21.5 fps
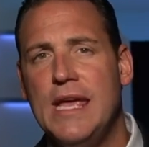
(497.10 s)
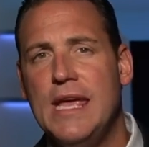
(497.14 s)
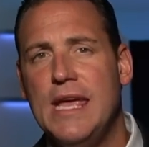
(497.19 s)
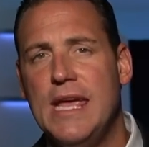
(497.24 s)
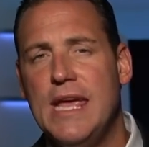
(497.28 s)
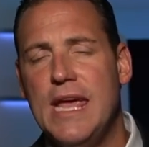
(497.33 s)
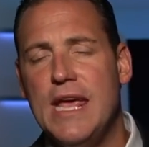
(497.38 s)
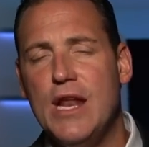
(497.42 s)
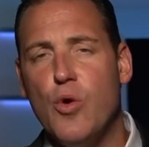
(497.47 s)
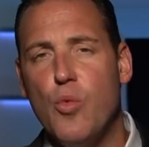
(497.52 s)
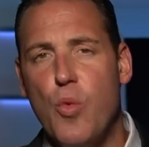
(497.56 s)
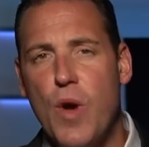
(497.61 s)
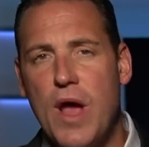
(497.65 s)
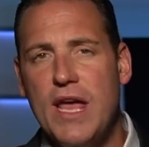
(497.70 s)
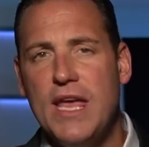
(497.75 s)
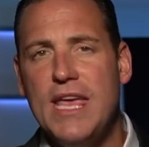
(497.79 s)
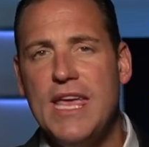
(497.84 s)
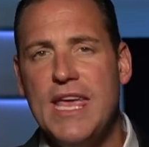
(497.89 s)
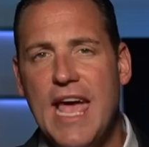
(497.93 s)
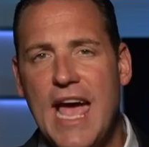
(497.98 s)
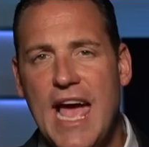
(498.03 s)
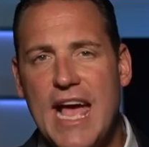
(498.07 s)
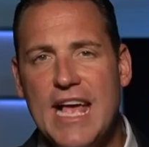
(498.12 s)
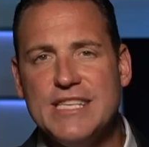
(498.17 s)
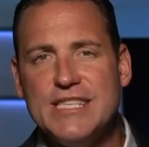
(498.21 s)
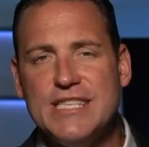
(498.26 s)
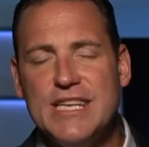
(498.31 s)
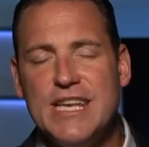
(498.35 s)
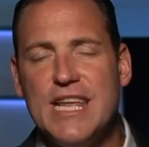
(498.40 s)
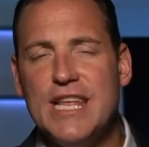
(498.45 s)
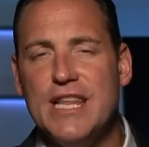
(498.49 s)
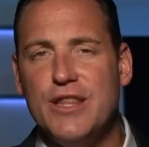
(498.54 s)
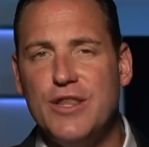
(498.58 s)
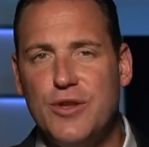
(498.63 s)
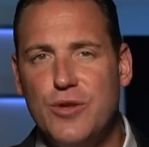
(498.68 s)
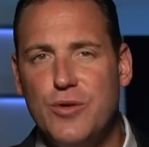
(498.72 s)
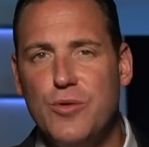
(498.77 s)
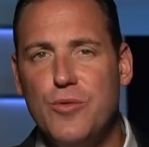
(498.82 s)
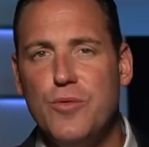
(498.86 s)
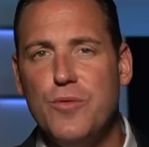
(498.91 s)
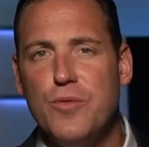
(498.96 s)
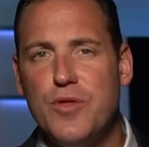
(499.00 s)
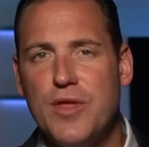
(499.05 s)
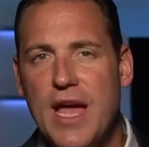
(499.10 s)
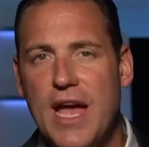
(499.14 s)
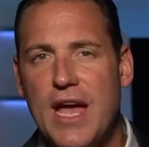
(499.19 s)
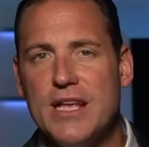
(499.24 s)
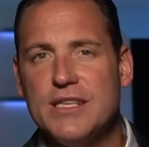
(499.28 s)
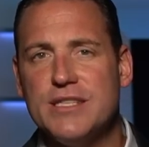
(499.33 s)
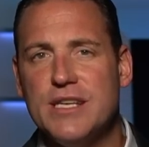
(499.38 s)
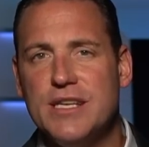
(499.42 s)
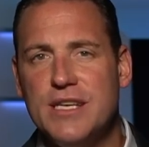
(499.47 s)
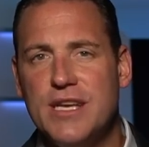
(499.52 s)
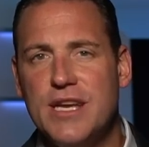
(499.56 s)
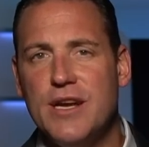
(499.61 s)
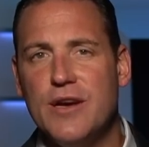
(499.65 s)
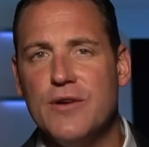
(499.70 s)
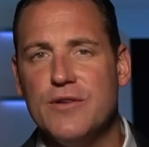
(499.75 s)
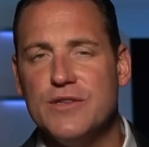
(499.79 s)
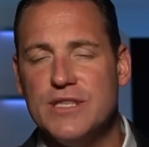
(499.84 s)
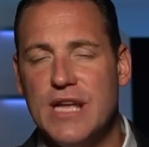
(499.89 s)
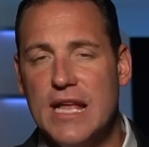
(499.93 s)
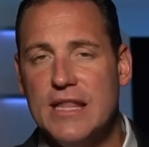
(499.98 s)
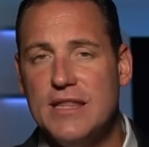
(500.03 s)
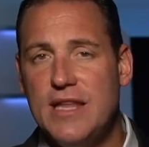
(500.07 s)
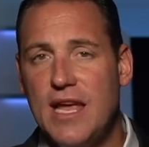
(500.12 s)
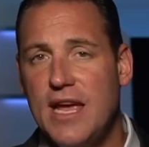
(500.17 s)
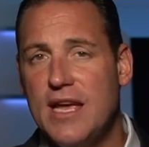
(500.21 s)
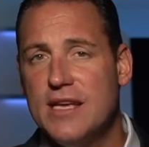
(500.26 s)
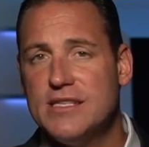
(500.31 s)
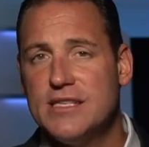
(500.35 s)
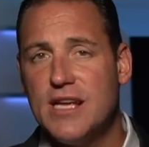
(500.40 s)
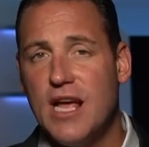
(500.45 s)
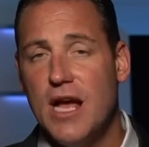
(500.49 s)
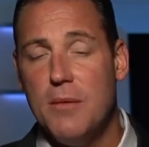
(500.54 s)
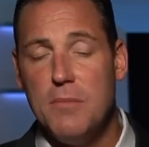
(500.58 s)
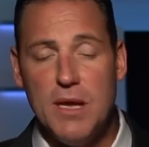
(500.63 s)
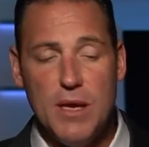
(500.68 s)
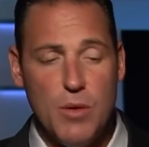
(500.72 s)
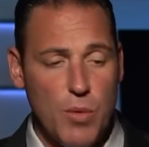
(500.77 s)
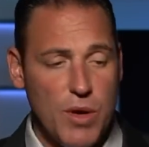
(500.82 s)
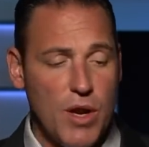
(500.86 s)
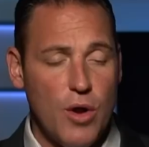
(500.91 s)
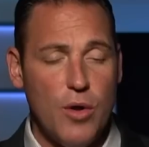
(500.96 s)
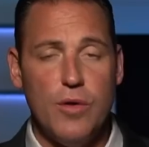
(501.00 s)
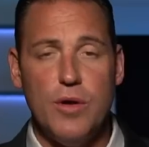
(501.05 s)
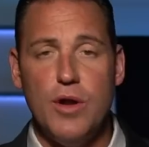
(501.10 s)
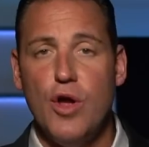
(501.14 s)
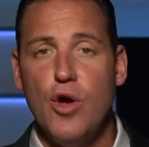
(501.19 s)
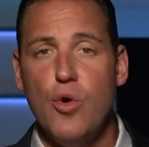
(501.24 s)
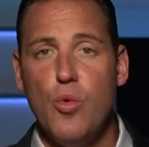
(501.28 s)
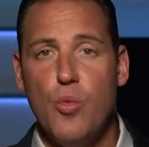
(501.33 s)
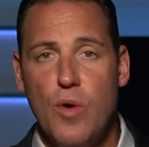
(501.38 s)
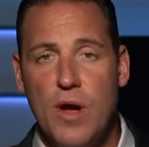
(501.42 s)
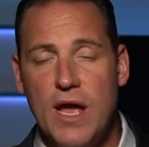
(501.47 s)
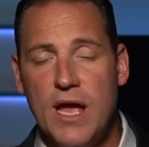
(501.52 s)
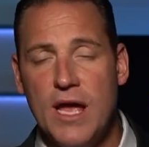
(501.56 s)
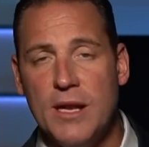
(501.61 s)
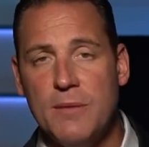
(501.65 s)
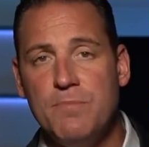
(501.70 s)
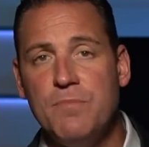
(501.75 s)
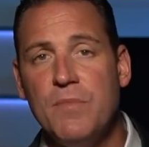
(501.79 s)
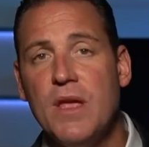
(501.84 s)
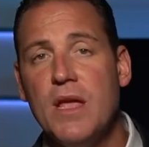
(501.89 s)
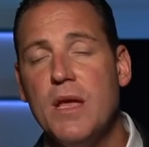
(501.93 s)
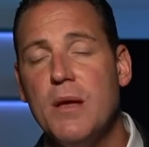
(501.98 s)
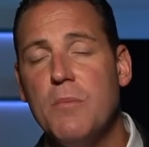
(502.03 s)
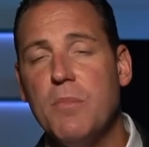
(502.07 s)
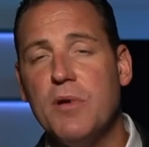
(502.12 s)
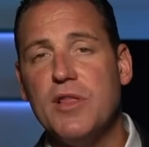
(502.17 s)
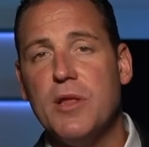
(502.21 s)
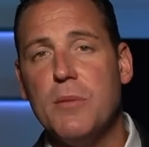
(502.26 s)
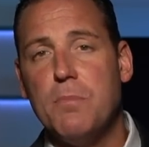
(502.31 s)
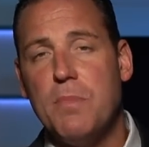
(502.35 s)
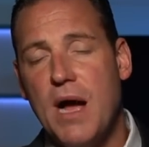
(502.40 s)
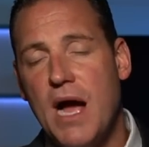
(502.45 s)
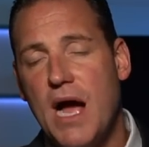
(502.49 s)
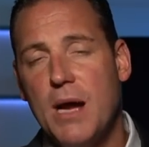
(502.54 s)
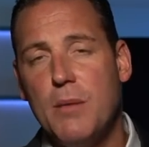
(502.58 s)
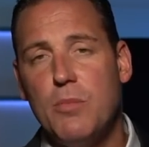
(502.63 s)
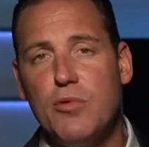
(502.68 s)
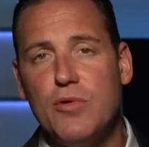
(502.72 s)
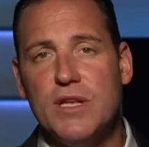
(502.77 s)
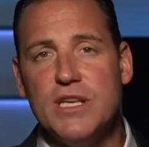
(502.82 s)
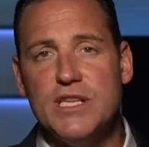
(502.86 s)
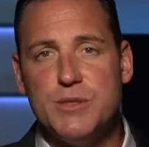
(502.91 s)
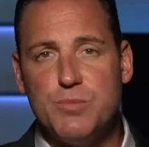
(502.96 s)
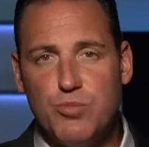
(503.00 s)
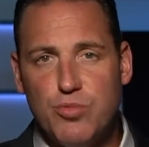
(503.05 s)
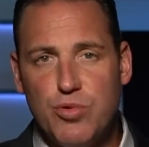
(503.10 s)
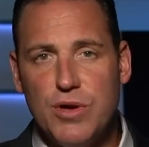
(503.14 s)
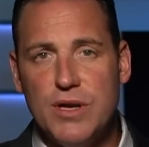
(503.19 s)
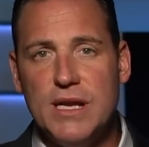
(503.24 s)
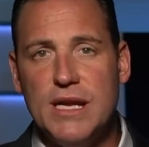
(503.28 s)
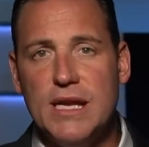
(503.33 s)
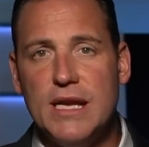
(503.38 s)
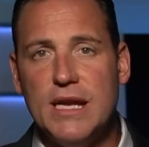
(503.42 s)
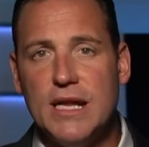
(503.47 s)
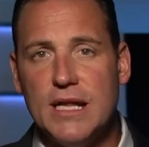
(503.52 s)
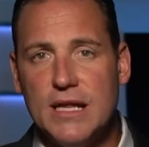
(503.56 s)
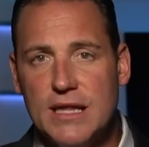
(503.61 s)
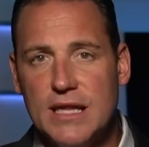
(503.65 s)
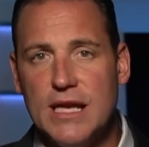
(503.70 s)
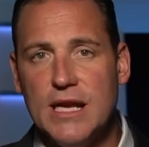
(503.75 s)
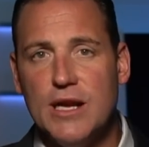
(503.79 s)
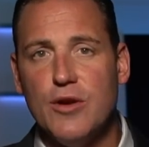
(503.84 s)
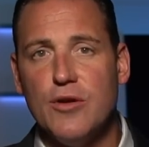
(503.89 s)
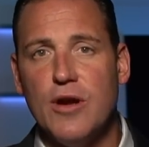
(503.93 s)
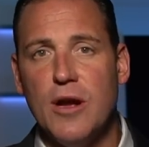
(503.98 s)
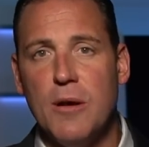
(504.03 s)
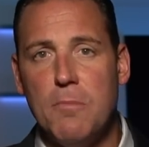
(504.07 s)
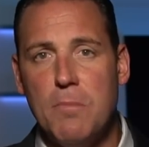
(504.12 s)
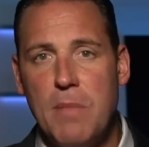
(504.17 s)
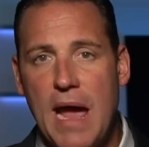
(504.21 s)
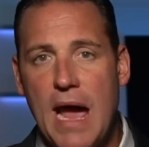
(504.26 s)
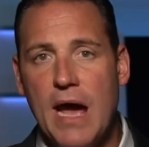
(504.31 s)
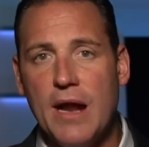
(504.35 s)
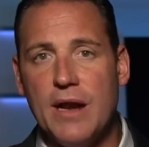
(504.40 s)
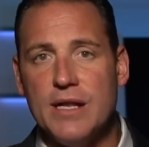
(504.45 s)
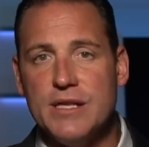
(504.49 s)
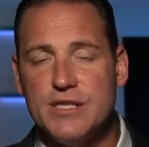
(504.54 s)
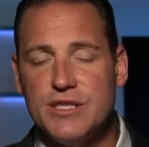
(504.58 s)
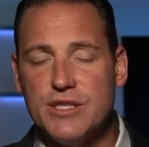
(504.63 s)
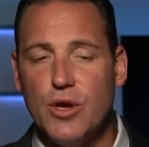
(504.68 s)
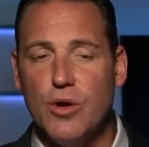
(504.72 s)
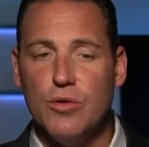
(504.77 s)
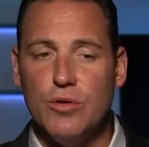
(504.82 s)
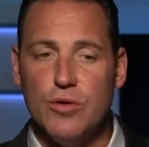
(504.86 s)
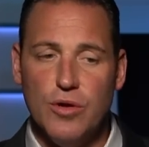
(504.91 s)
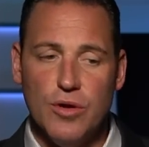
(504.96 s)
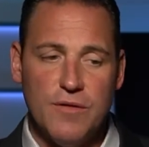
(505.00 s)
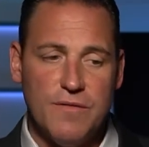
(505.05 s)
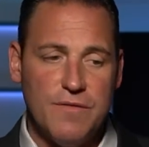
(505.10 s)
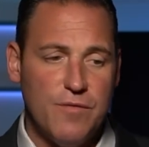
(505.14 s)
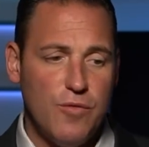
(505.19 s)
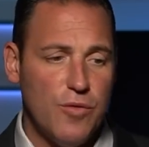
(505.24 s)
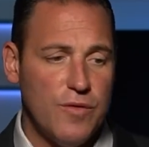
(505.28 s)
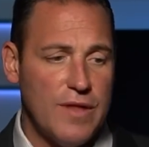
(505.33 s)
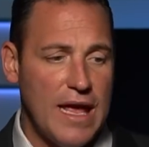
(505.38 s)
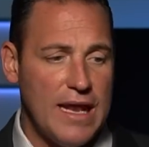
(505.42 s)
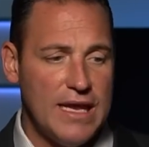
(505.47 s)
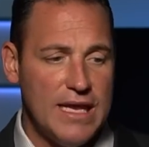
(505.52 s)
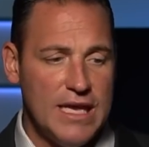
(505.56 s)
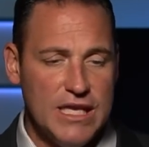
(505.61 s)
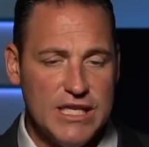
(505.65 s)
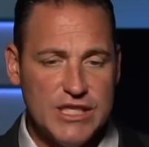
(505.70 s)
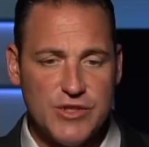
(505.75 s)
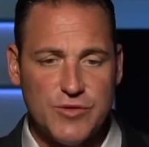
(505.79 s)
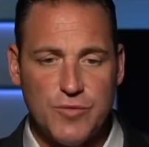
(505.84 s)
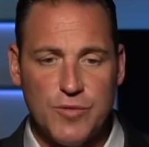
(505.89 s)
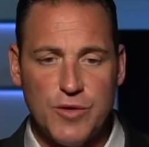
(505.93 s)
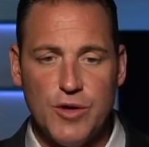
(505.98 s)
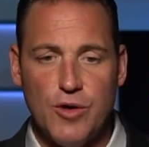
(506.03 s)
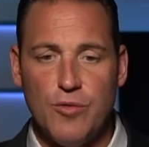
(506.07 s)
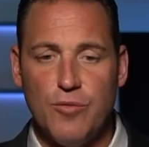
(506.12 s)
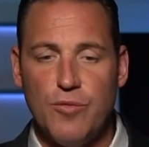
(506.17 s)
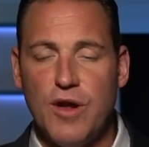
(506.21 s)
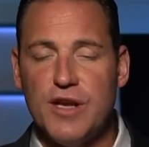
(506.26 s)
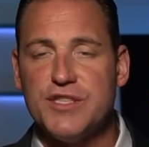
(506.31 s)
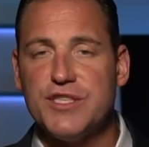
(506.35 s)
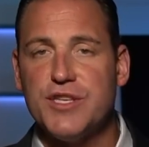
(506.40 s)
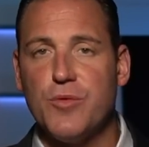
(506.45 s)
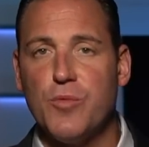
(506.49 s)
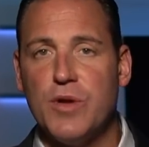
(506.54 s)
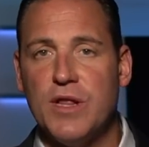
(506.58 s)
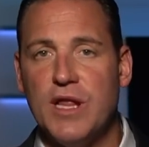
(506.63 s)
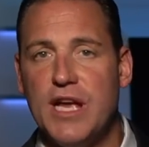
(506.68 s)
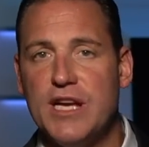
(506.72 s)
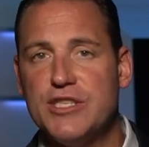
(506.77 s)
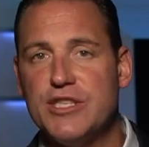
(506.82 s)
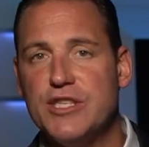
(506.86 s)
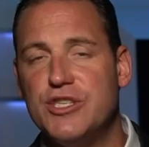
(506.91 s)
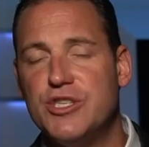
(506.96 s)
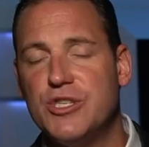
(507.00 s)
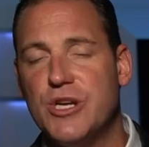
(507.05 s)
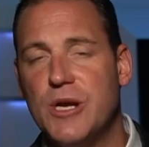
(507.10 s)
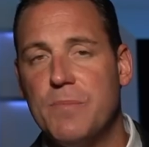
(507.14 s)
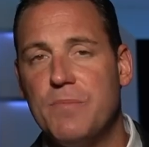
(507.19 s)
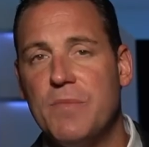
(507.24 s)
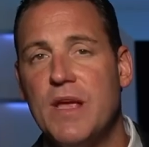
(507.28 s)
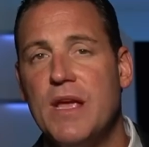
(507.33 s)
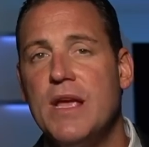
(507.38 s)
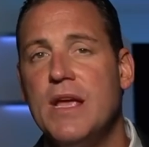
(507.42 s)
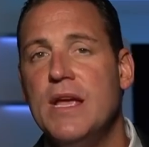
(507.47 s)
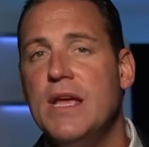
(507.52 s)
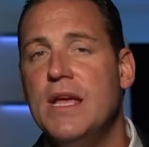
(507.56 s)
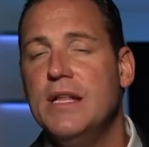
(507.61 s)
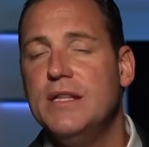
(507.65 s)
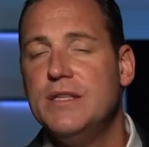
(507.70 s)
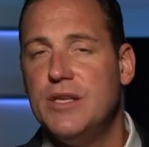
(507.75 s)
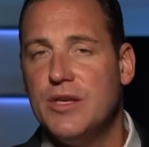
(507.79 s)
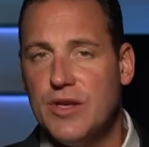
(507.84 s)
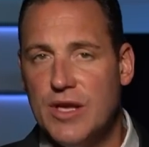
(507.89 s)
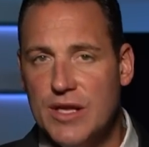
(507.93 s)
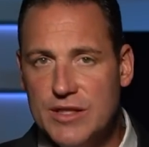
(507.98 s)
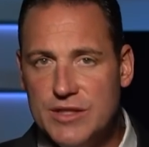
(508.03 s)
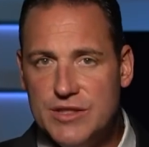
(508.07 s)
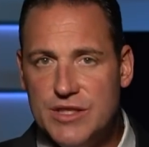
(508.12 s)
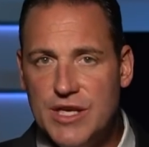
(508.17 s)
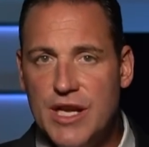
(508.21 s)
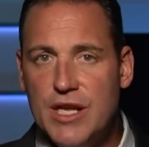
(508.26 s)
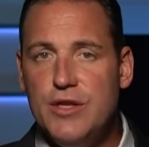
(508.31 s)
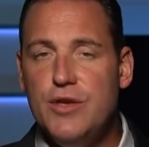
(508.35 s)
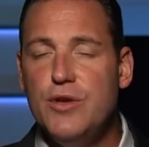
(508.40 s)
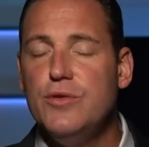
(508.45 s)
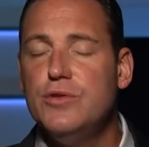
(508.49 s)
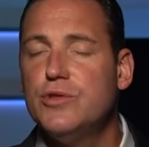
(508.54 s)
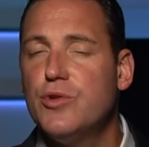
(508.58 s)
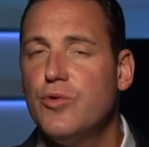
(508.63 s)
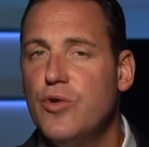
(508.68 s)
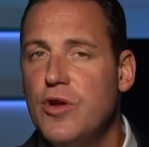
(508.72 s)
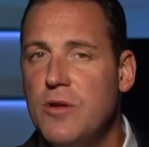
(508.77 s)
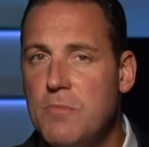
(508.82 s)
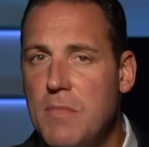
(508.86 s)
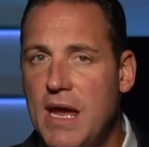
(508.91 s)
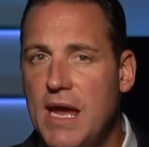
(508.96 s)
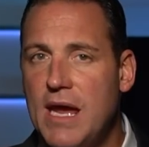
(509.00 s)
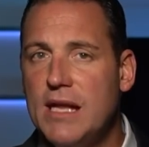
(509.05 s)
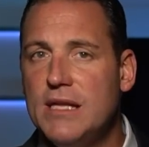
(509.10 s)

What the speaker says: in a way he hasn't in 2,000 years. That day is coming. We don't know when, but the Bible is pretty clear about it. So look for that Israel-Russia relationship to continue to remain